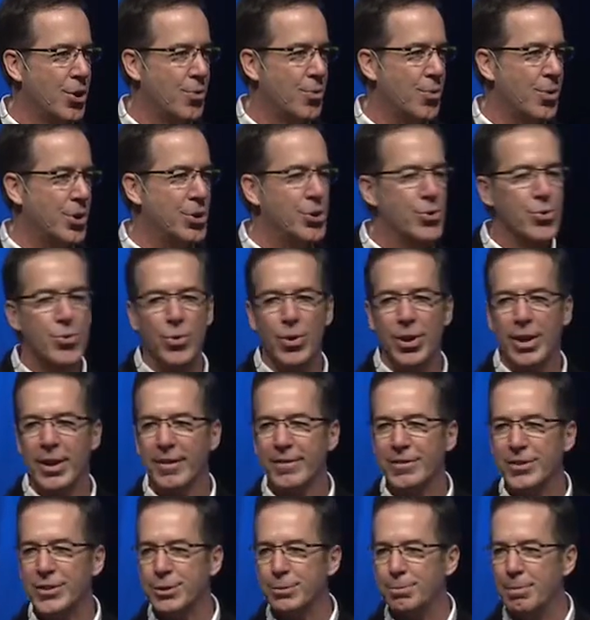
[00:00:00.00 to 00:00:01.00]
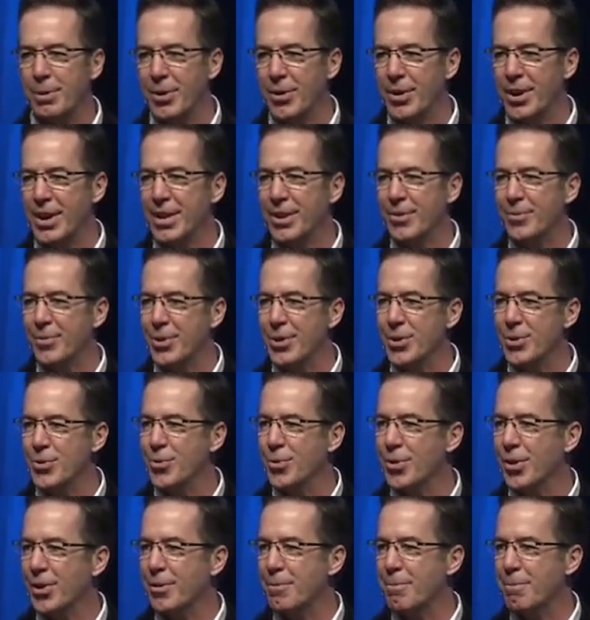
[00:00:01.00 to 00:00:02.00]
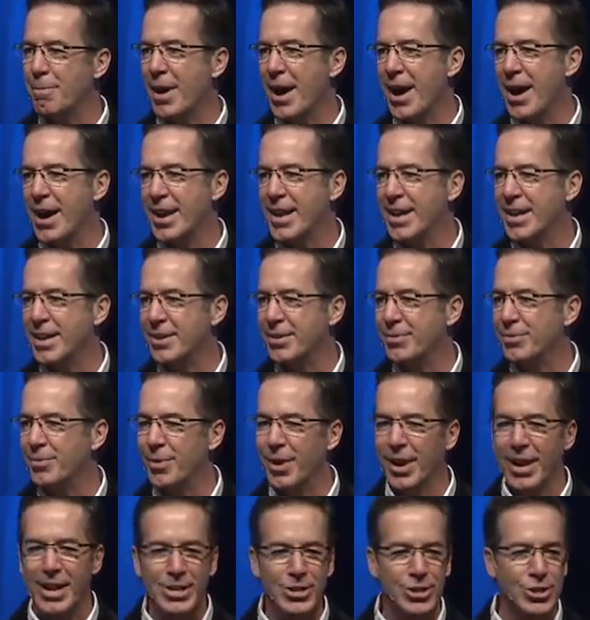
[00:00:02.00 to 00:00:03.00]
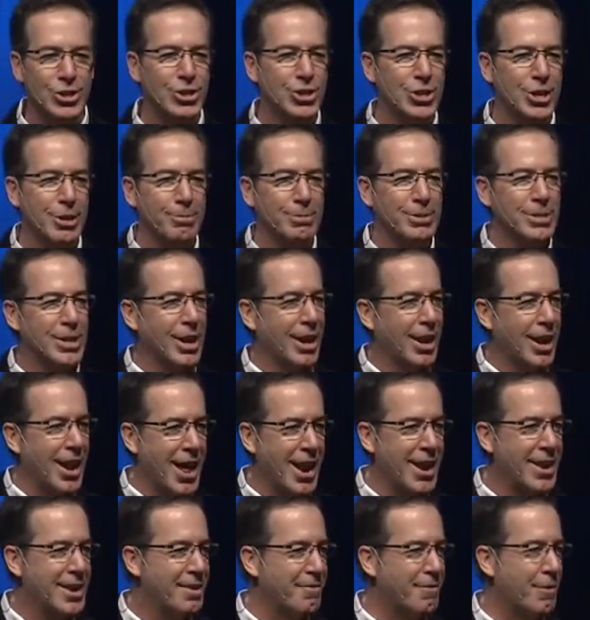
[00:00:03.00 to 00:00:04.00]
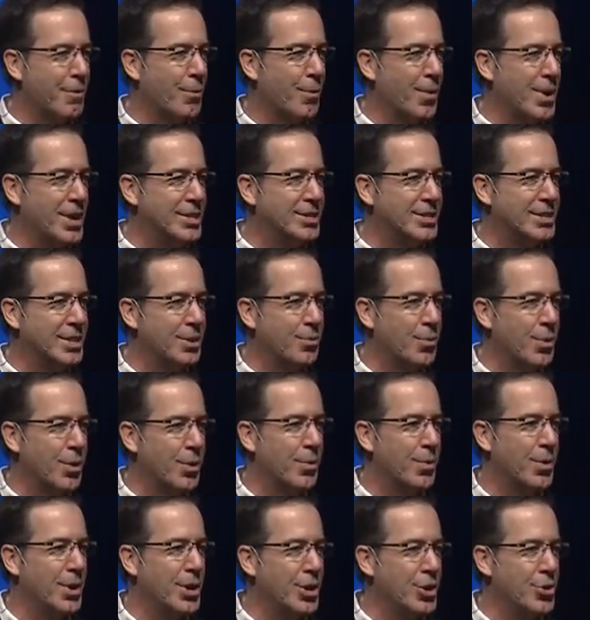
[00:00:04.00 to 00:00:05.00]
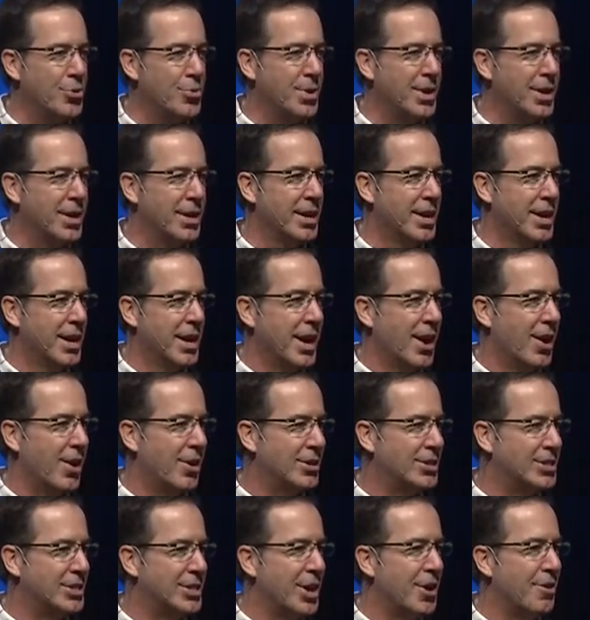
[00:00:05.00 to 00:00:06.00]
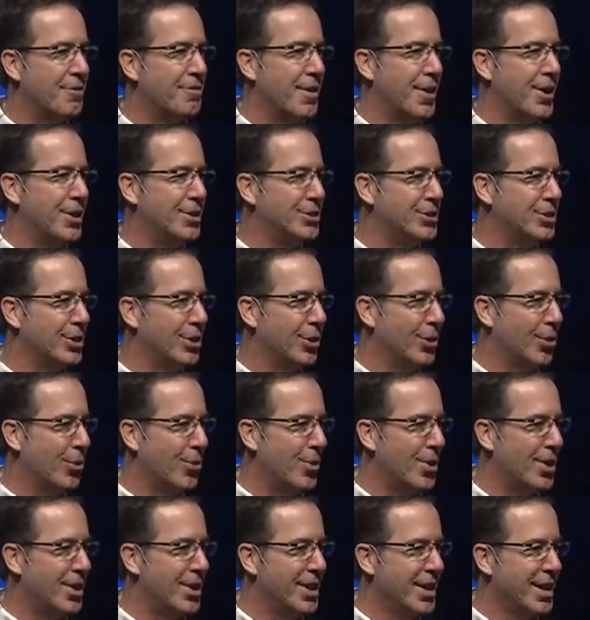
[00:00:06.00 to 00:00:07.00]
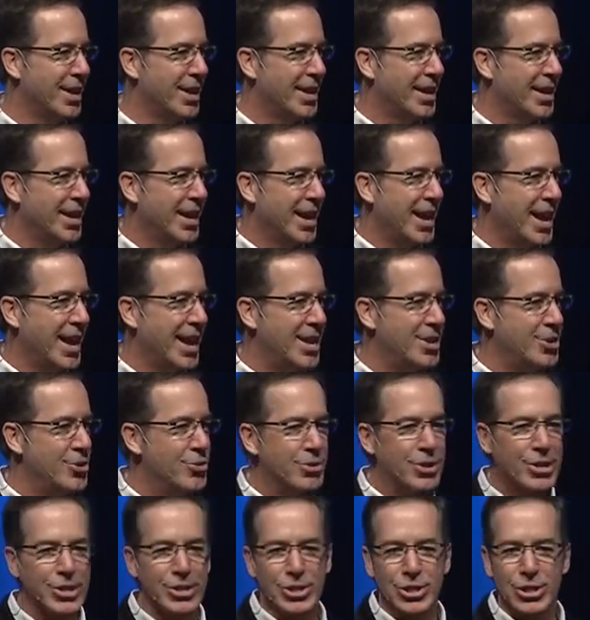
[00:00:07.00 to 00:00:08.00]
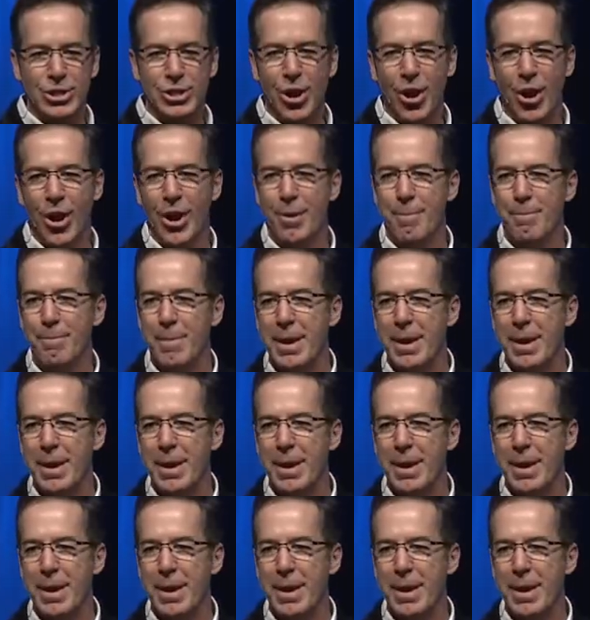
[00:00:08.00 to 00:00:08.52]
renewal of spirit, renewal of body, and relationships, and a lot of different ways that we're renewing ourselves unto the Lord and you can start.